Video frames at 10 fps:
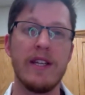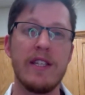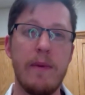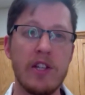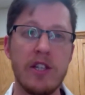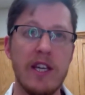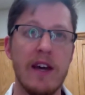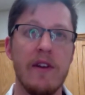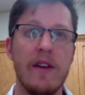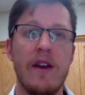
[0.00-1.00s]
especially
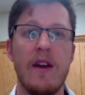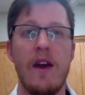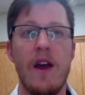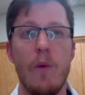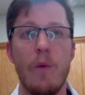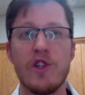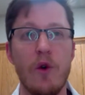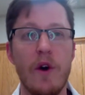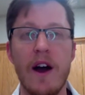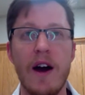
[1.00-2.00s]
given what's
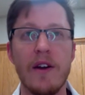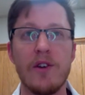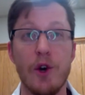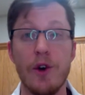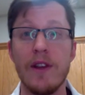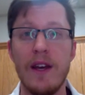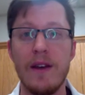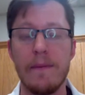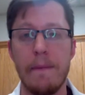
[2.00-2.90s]
going on currently.